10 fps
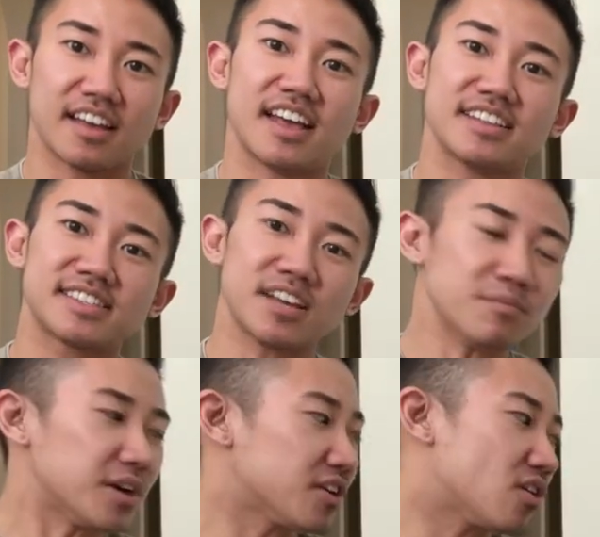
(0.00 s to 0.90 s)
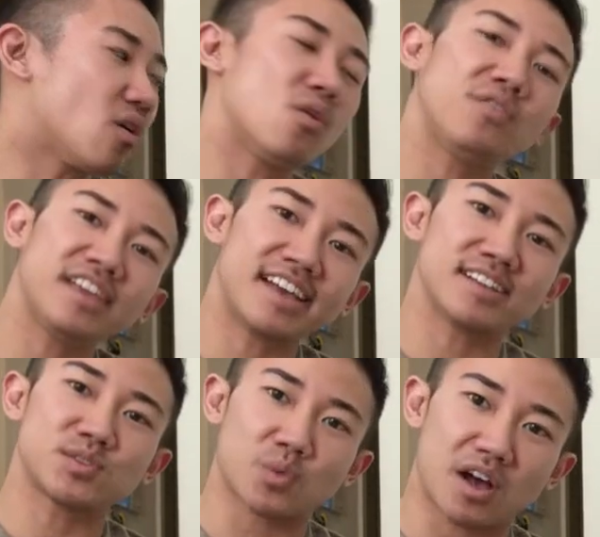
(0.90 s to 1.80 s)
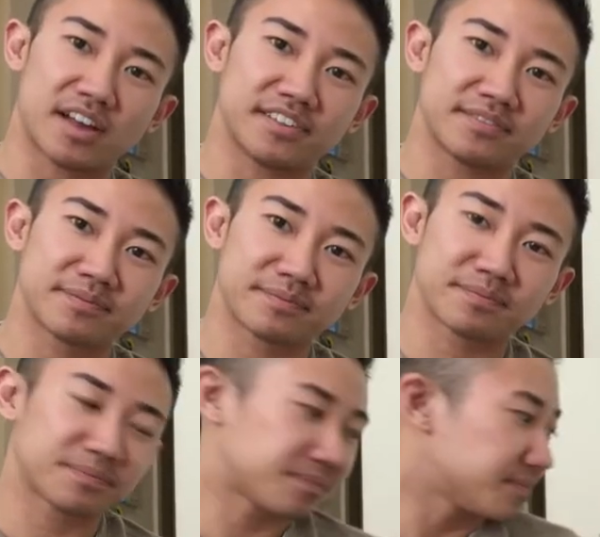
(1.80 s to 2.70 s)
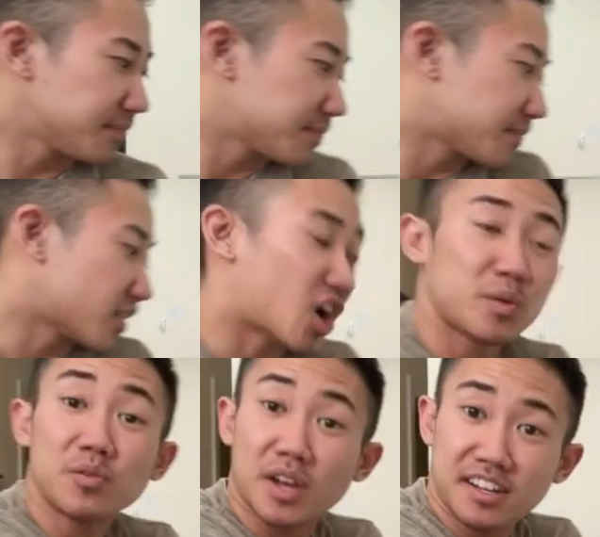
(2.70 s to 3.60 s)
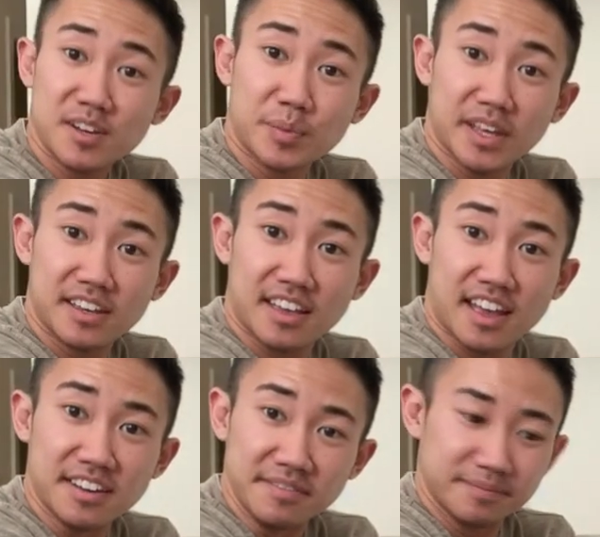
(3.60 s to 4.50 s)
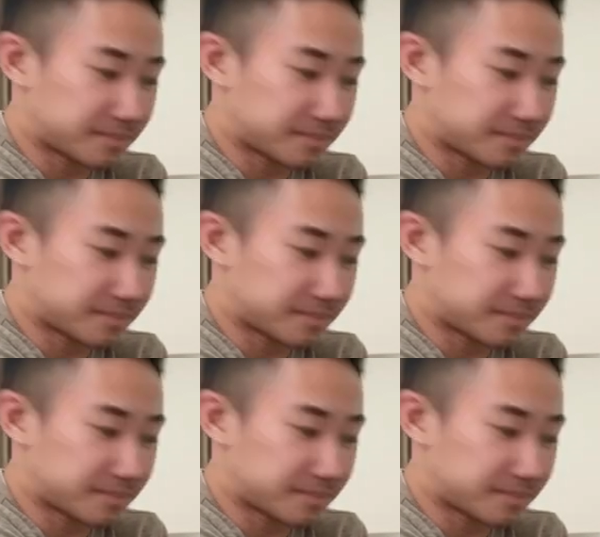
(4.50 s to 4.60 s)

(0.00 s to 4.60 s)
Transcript: and Sunbutter only has one. Are we ready to play again?